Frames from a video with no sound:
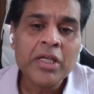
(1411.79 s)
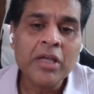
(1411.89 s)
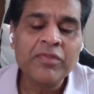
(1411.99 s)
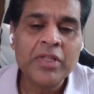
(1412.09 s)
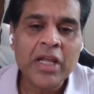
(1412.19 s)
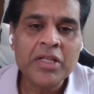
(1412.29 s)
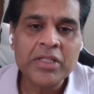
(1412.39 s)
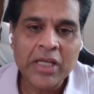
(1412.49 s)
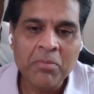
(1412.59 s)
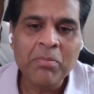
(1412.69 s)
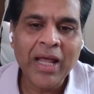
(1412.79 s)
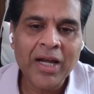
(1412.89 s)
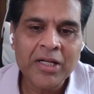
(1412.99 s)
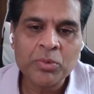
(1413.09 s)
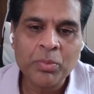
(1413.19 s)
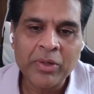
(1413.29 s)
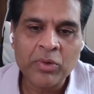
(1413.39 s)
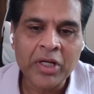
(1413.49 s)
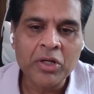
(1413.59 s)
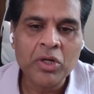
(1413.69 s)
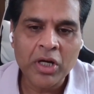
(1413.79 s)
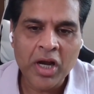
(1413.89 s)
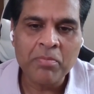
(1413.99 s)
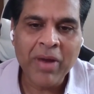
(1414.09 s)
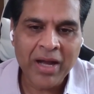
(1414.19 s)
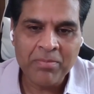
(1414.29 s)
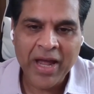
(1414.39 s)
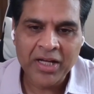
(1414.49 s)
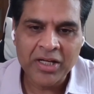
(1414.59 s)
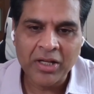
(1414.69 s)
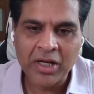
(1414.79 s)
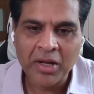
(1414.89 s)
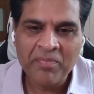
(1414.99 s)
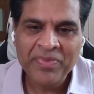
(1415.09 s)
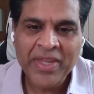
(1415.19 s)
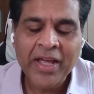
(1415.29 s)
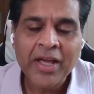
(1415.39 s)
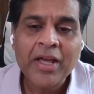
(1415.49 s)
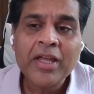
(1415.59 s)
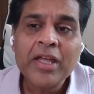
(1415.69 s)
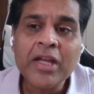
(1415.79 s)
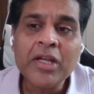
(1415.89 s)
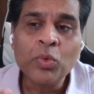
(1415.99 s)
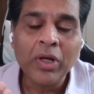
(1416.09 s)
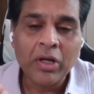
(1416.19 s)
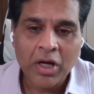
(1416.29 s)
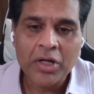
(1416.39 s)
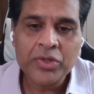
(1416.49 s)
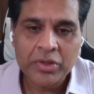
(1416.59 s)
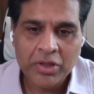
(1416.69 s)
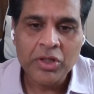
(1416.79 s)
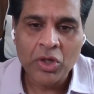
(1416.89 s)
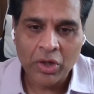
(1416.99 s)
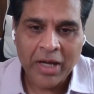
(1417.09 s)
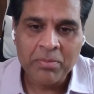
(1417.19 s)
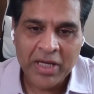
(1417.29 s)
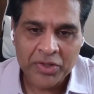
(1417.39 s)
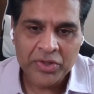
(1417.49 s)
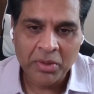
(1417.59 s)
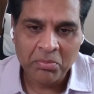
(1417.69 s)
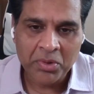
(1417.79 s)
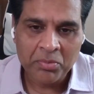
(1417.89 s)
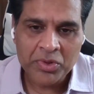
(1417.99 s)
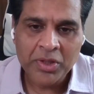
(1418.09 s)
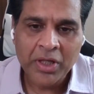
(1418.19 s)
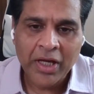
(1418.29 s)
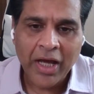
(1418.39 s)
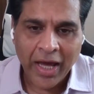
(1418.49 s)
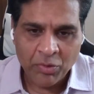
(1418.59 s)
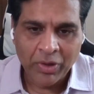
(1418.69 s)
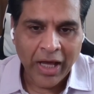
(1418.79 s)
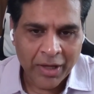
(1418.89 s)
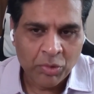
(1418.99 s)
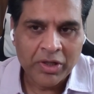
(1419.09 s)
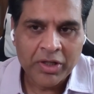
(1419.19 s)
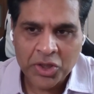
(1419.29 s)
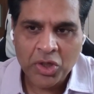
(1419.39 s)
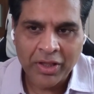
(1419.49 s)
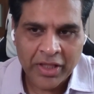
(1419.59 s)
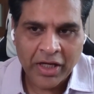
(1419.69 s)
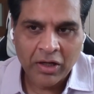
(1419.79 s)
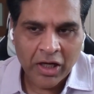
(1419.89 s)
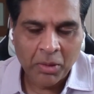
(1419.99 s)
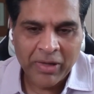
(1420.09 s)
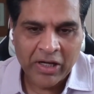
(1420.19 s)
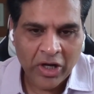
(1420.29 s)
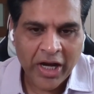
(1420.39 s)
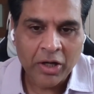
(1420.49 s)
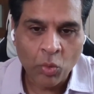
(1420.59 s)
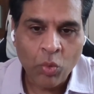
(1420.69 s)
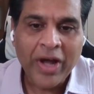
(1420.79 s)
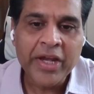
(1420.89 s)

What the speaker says: If there is imbalance between good and bad bacteria, it will cause your IBS symptoms. I will touch on that a little bit later, why